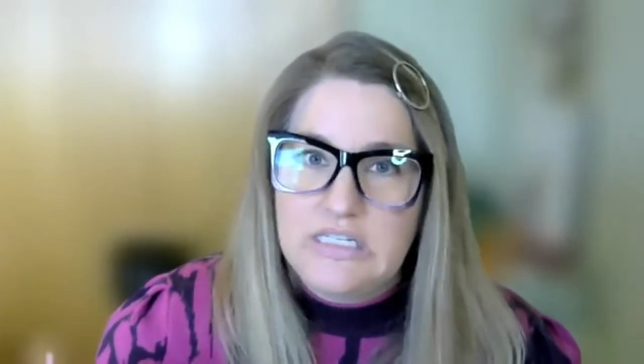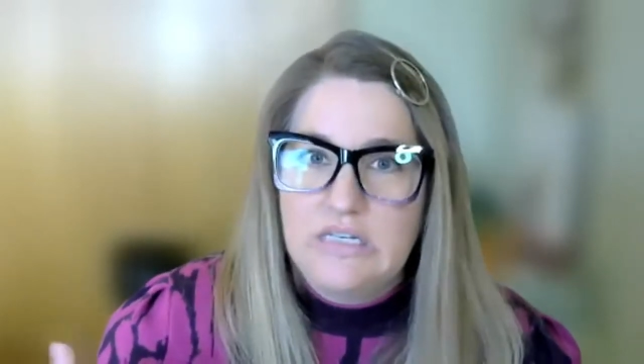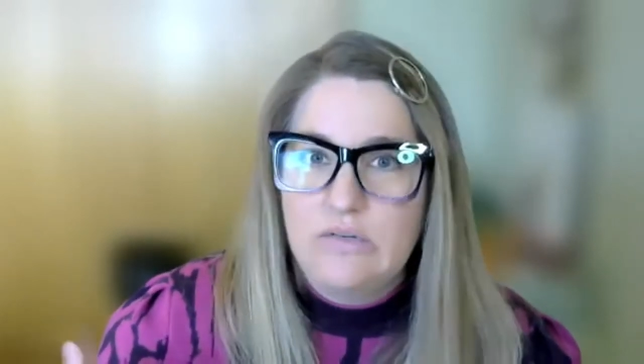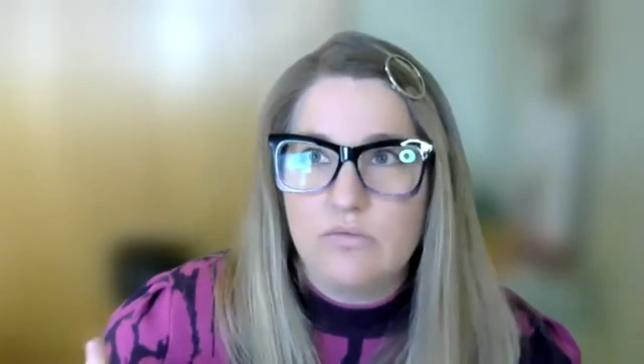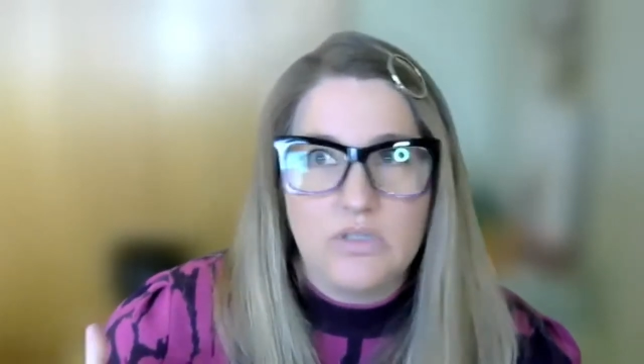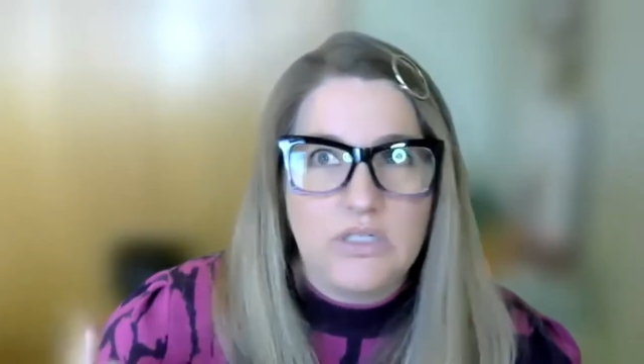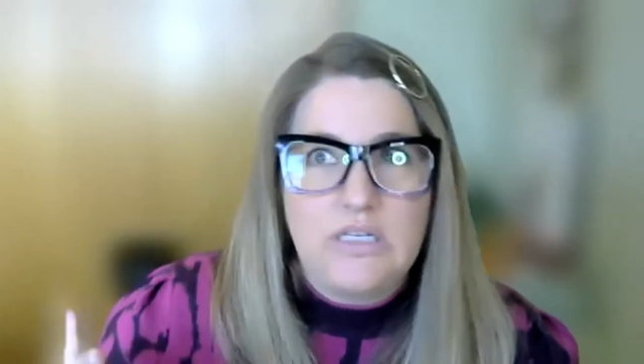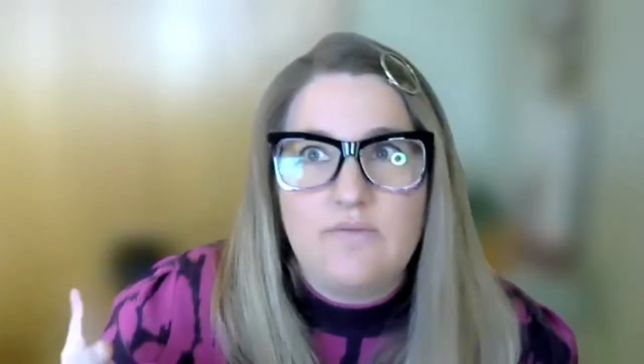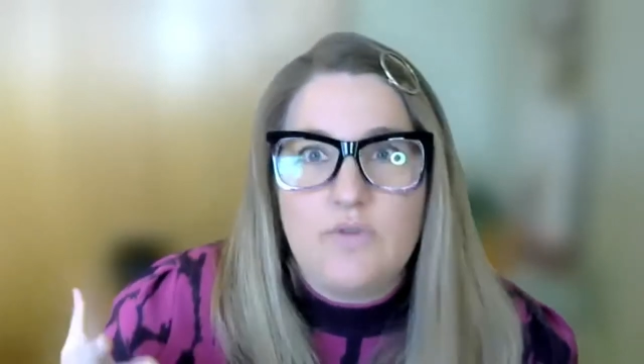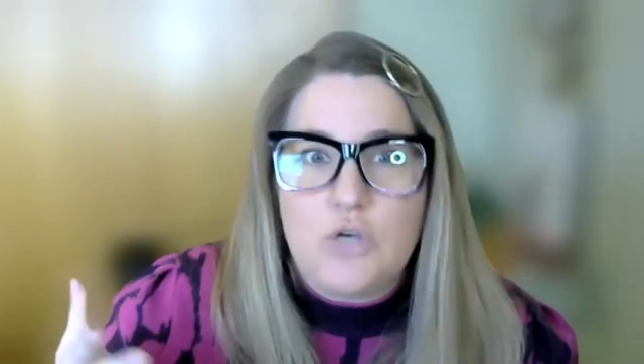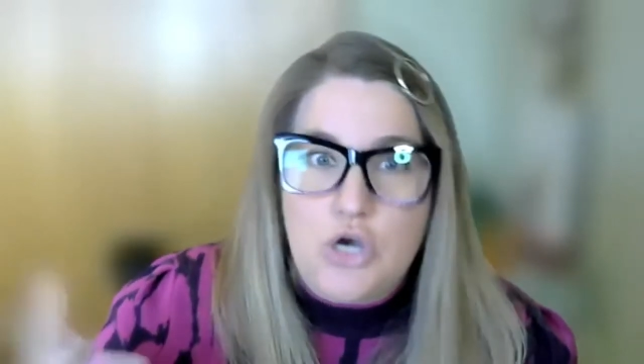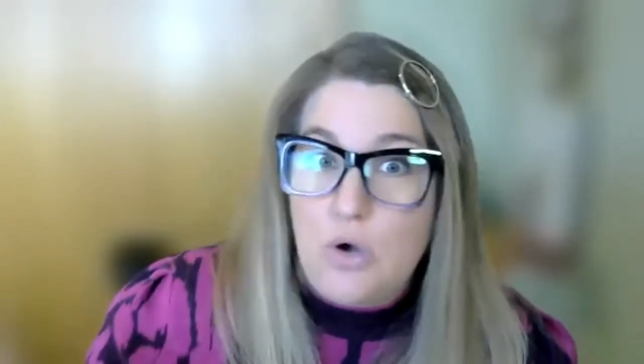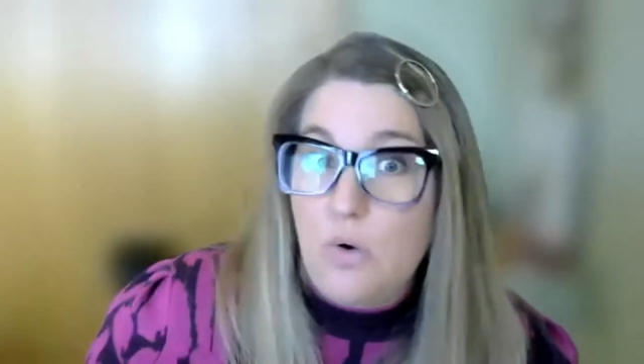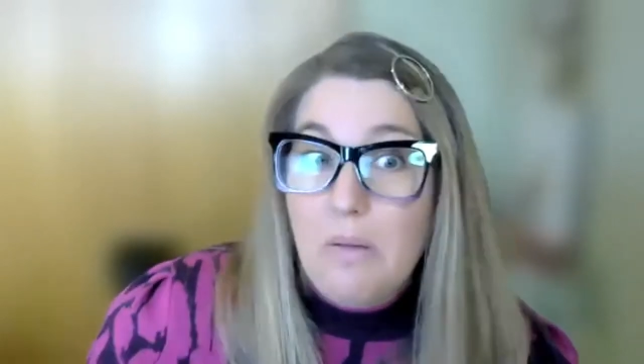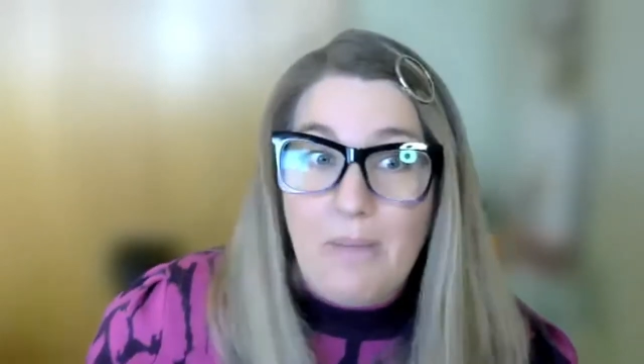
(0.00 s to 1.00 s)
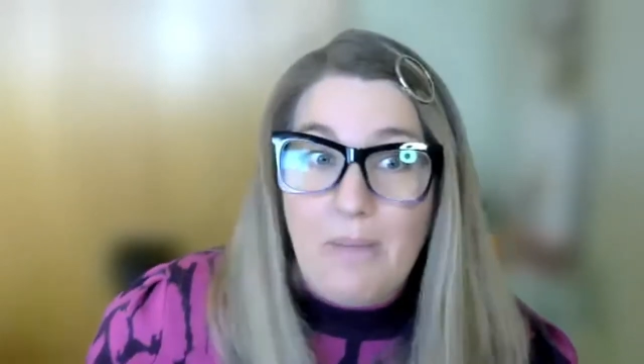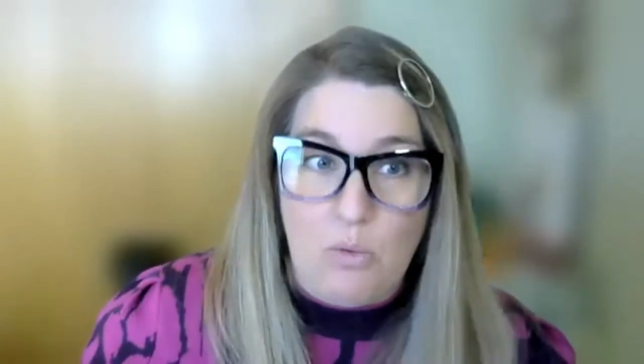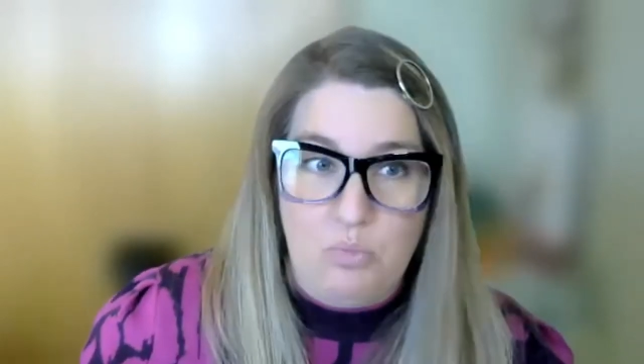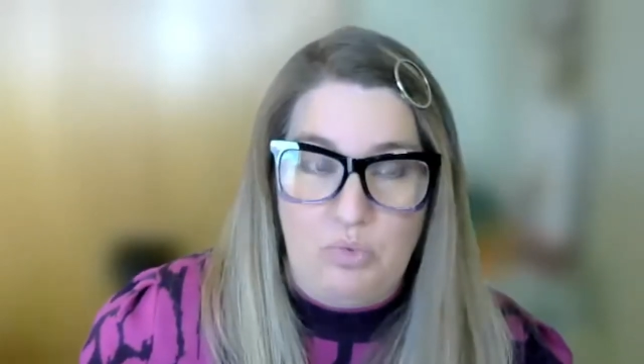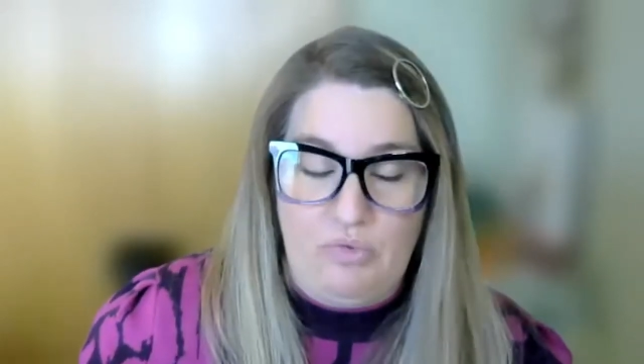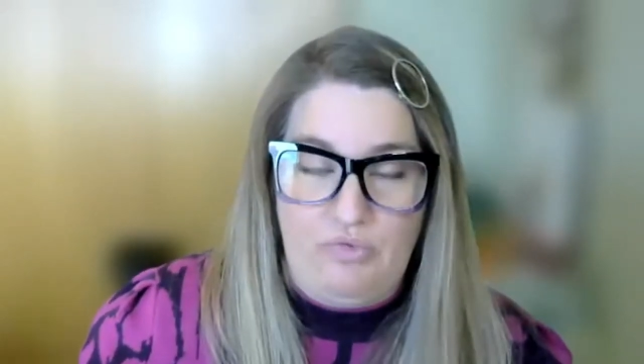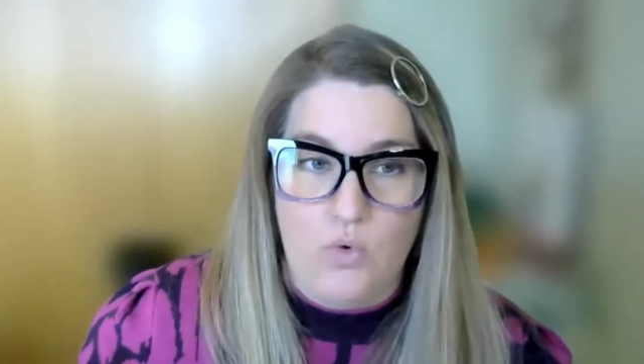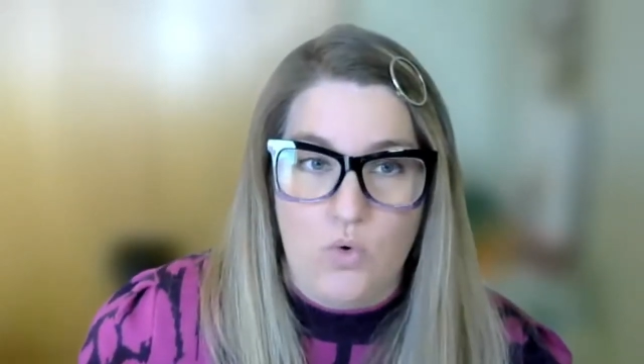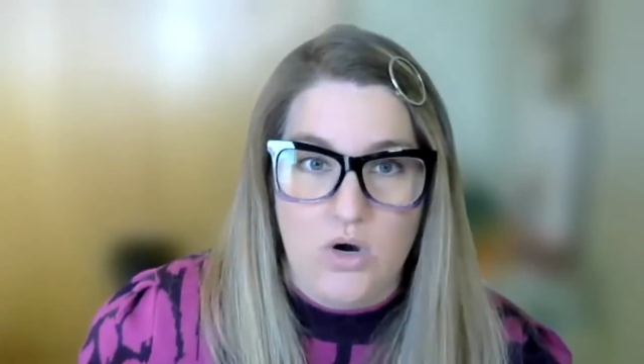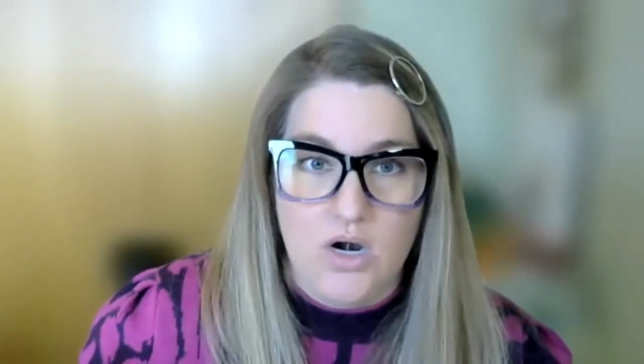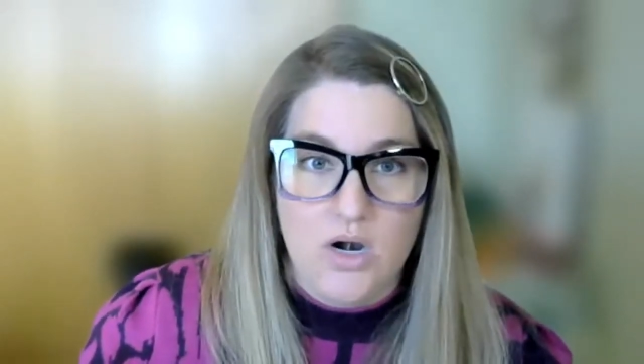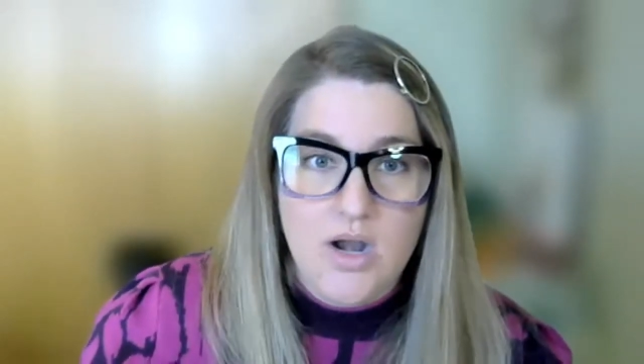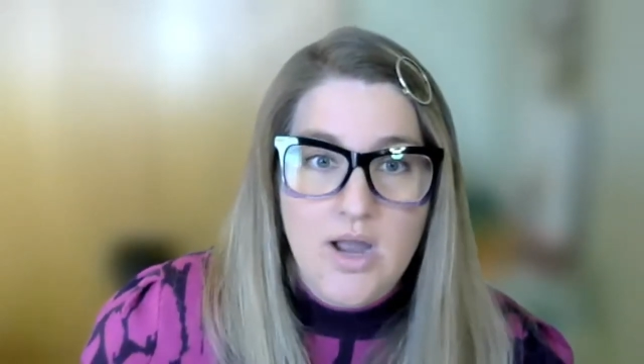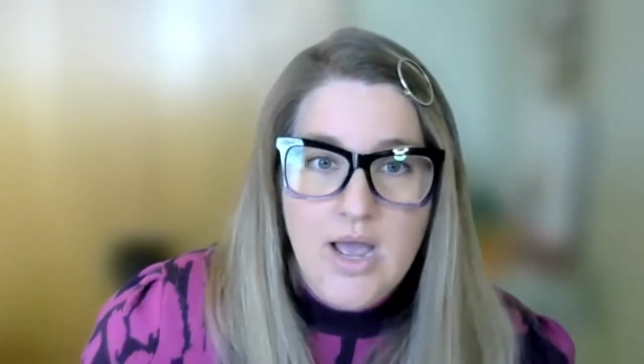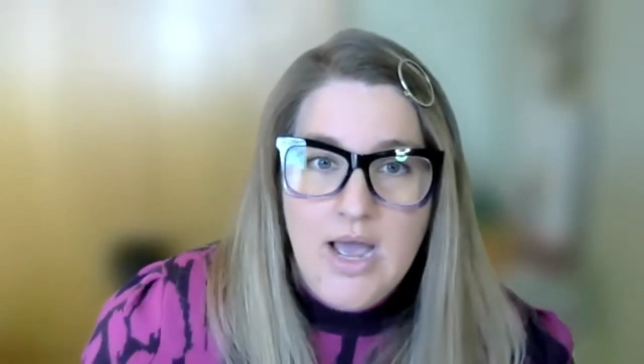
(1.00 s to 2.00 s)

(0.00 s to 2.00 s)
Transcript: didn't really even know about before?